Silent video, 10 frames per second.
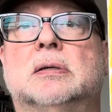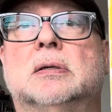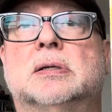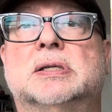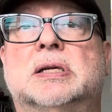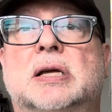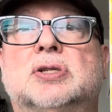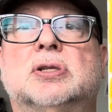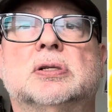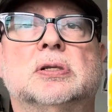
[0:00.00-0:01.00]

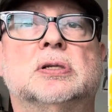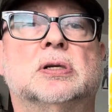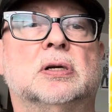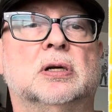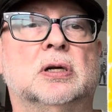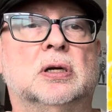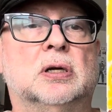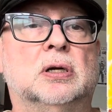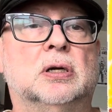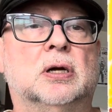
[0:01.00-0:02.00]
Sketches
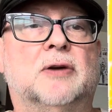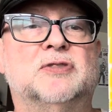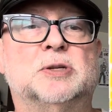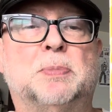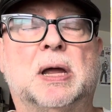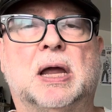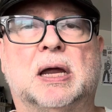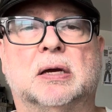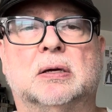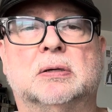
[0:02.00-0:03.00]
of
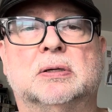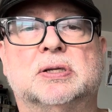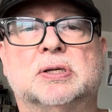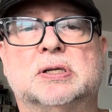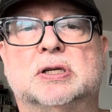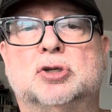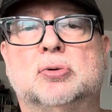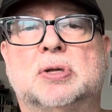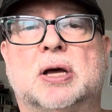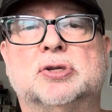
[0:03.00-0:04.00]
Spain. This is a
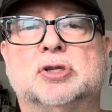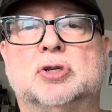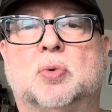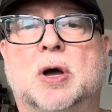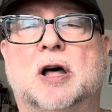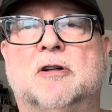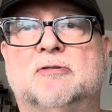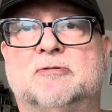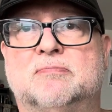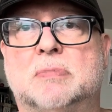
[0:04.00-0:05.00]

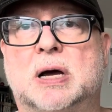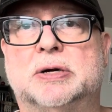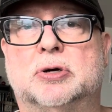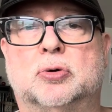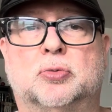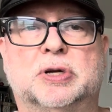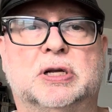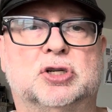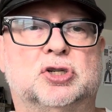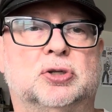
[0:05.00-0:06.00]
2012 mono
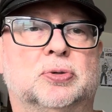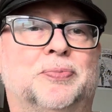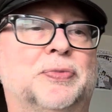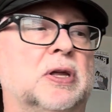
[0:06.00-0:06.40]
reissue.